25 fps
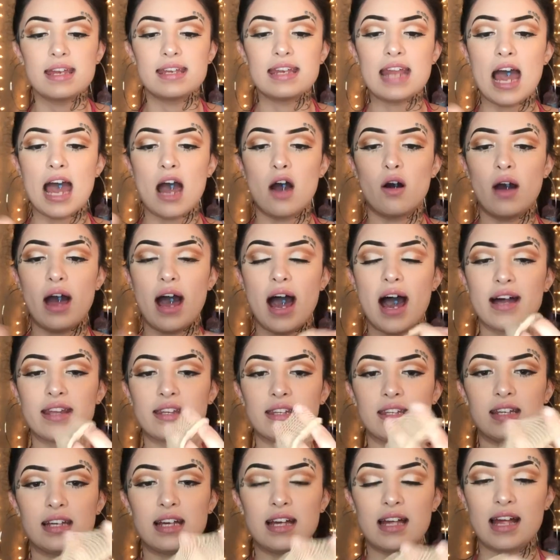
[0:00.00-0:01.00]
Now,
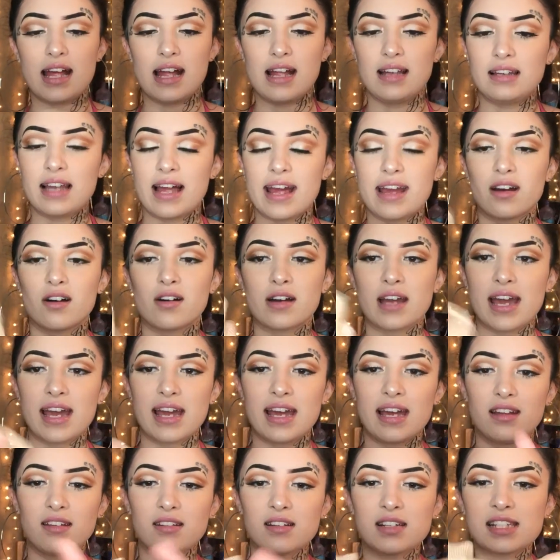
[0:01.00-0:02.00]
on the, like,
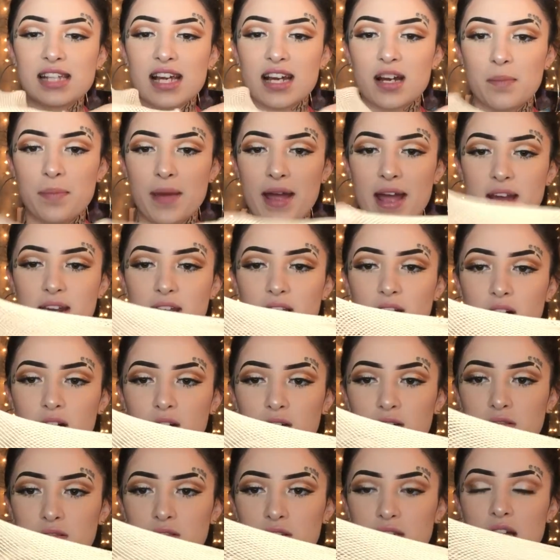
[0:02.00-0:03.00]
okay, it looks like a
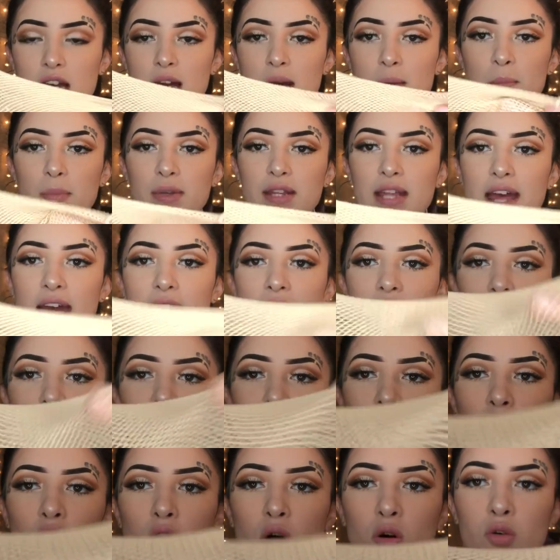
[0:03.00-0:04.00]
pantyhose, but they have
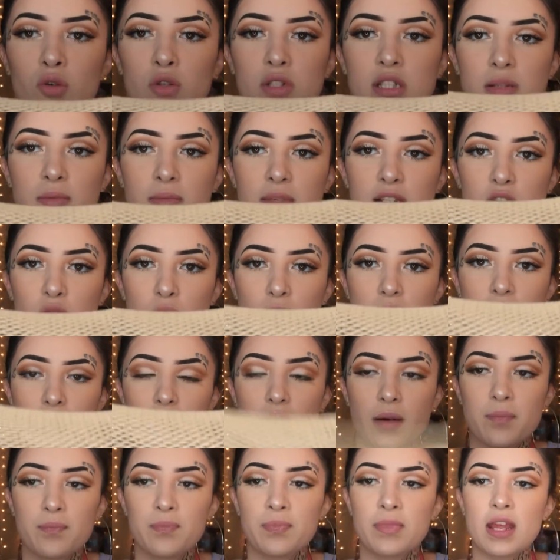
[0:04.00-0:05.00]
holes in between
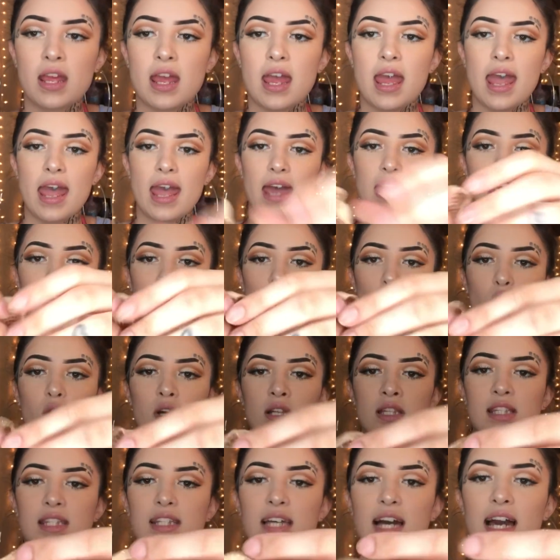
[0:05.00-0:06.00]
them. And on
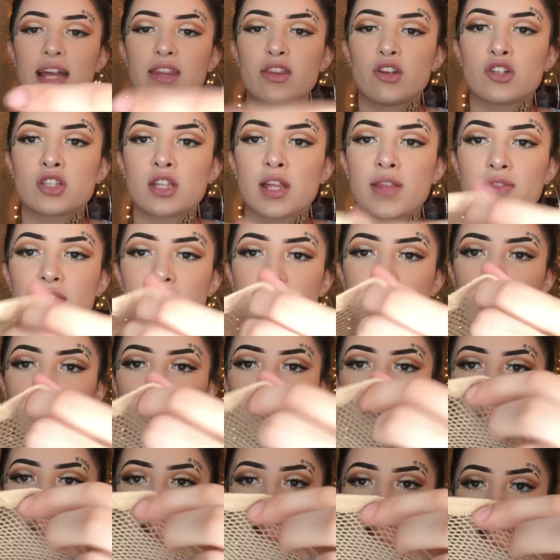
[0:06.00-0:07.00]
one side, there's a thicker
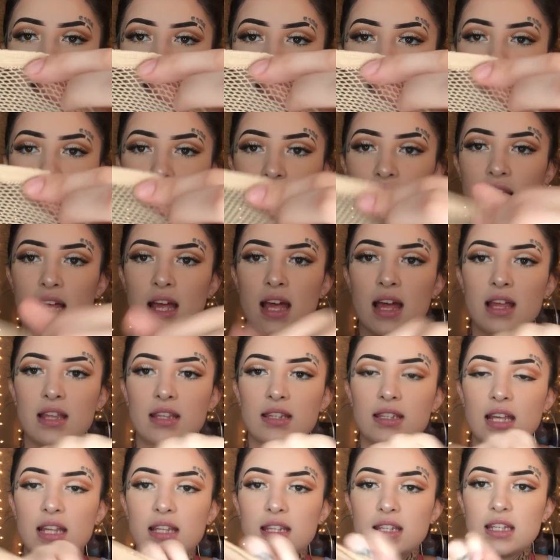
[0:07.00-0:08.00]
band
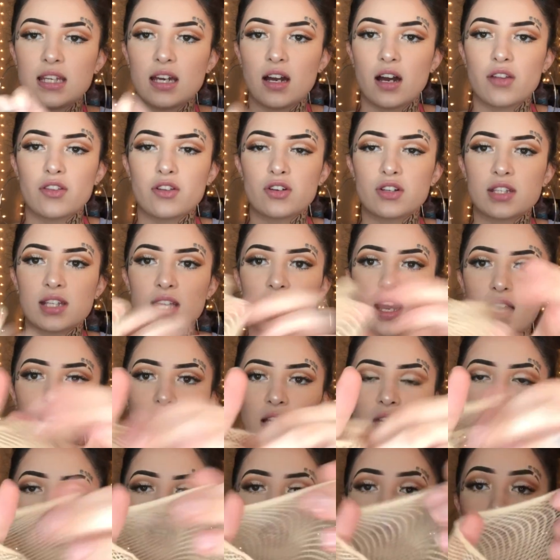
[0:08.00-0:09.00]
than the other
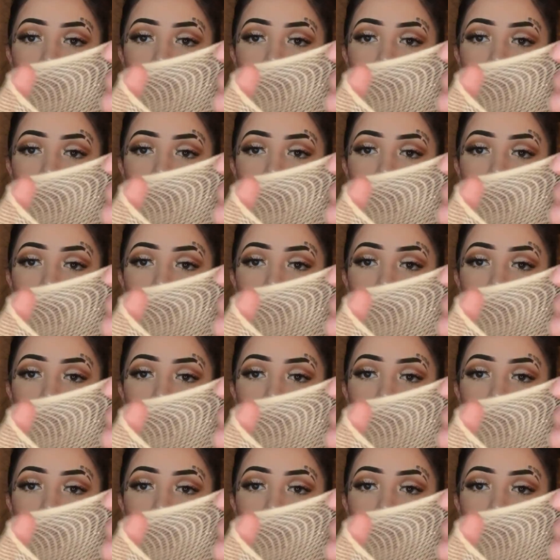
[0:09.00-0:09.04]
side.